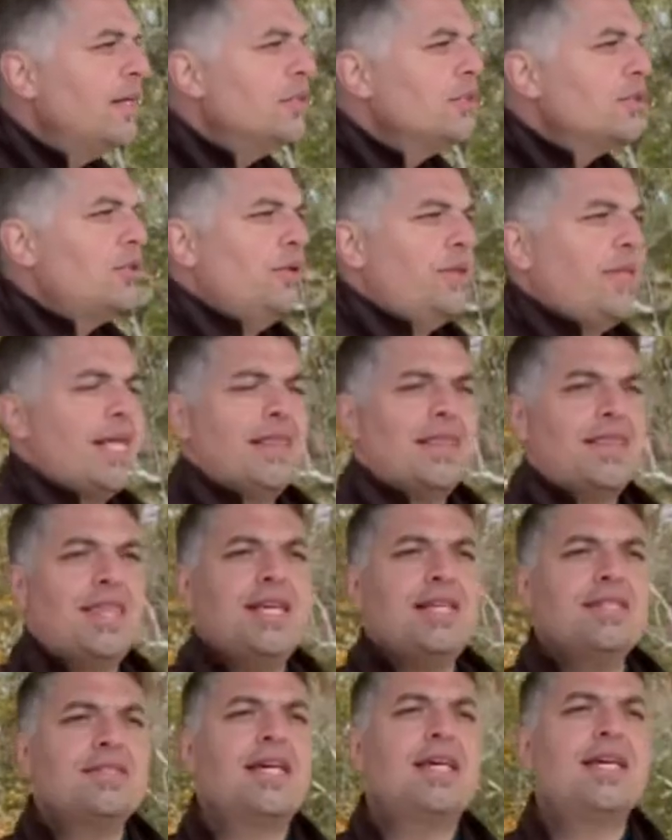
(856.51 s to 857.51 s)
so that
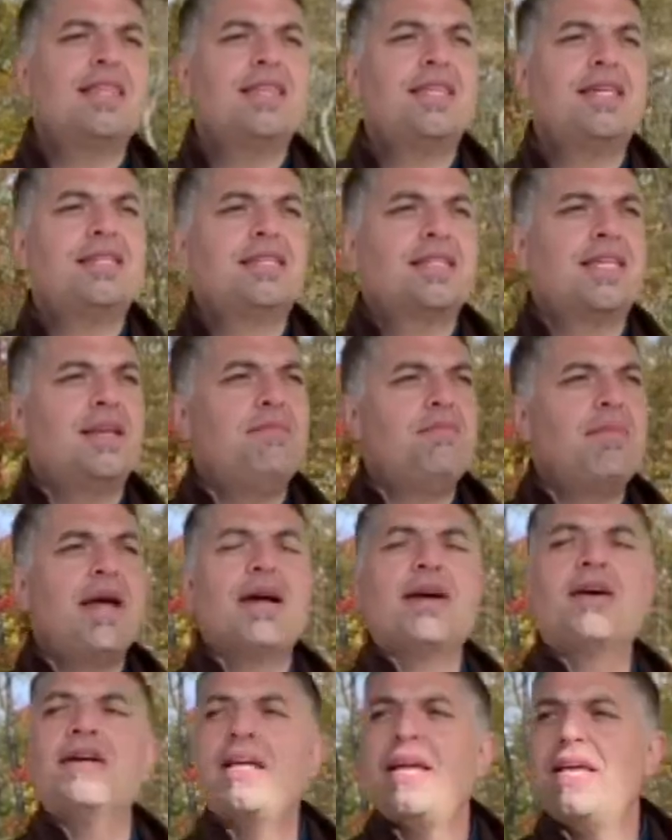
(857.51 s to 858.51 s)
things like this can
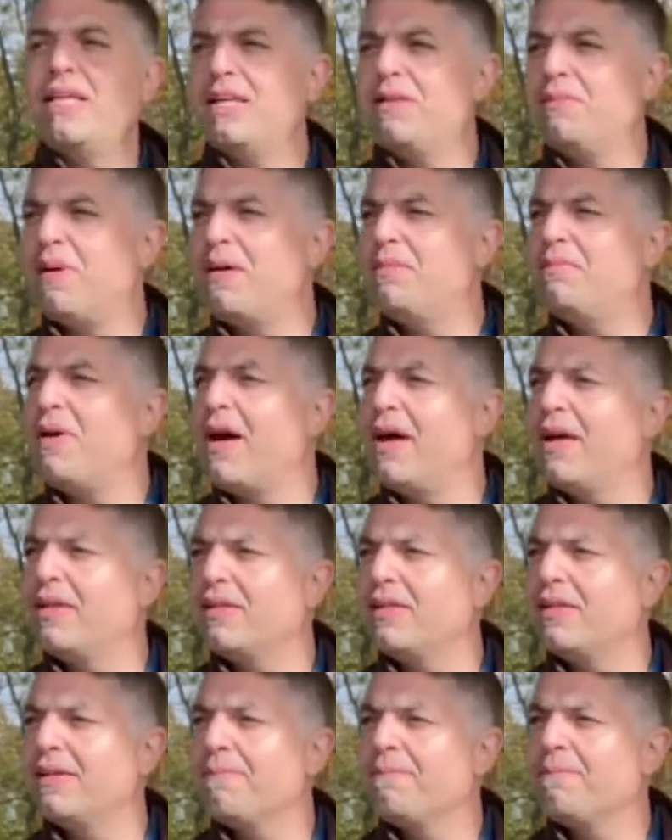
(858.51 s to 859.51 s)
marinate in my mind.